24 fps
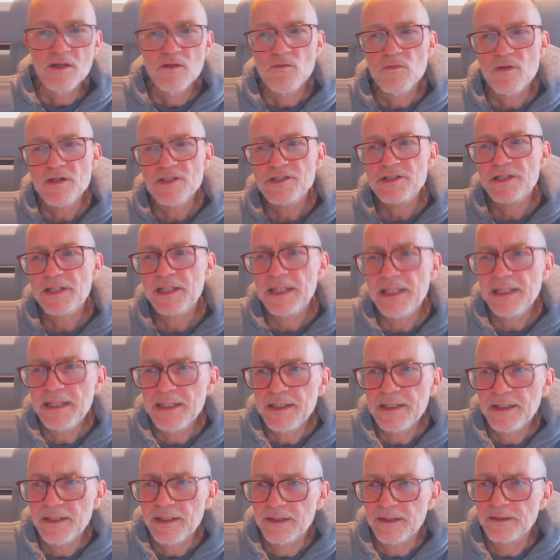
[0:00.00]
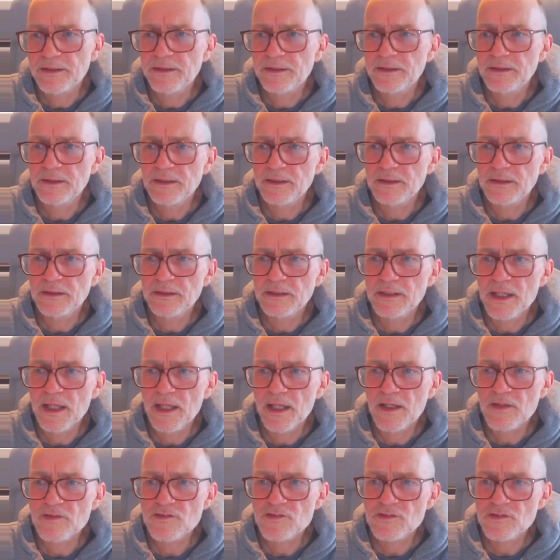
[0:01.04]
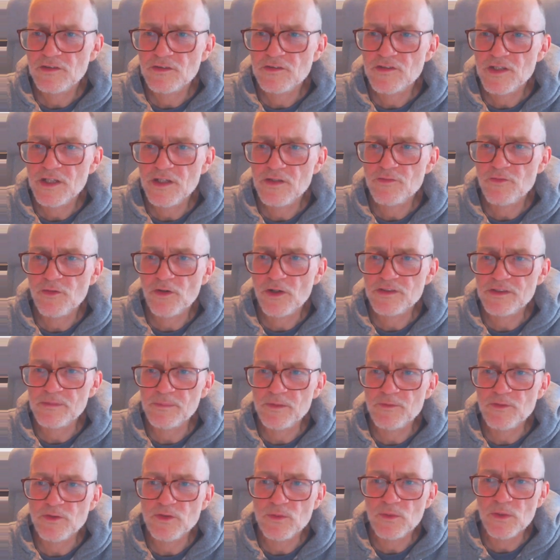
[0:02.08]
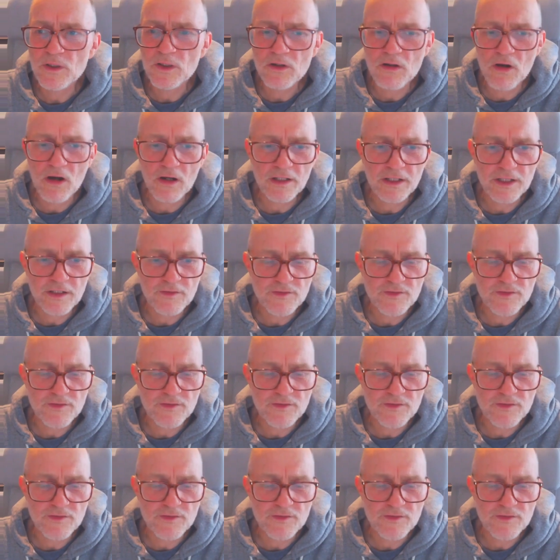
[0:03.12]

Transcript: What's key here is, say, for example, if you do a cognitive